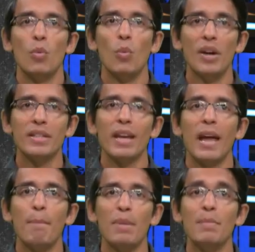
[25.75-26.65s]
what
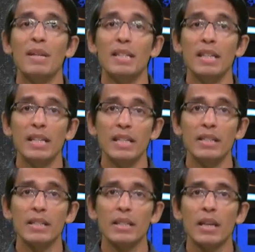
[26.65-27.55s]
Mppt
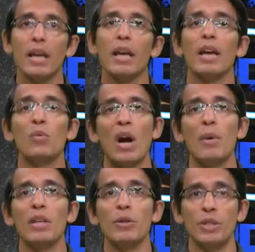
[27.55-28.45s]
is and why
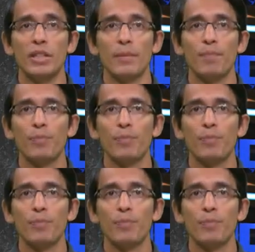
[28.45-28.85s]
we use it.